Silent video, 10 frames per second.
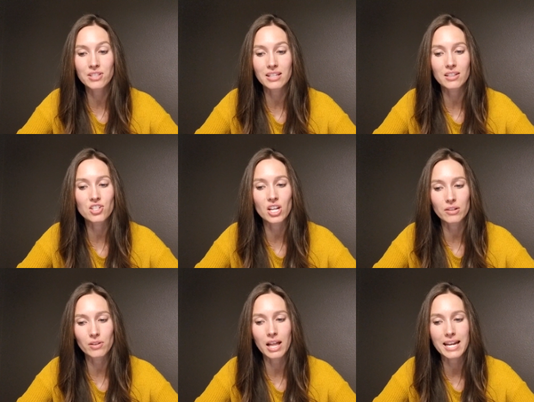to get the
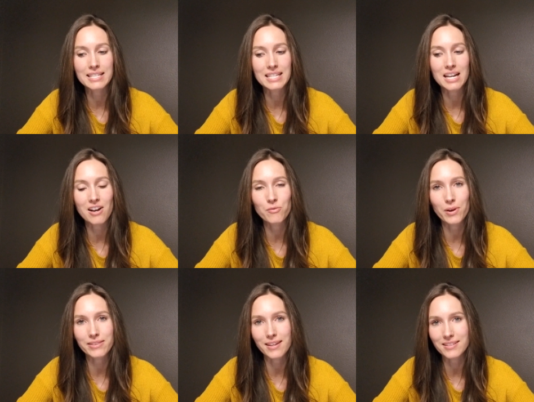general idea of
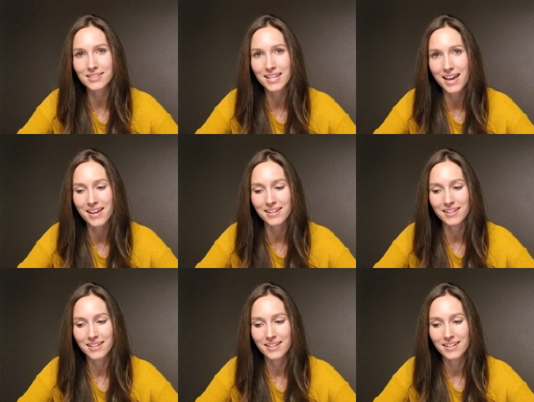what they said.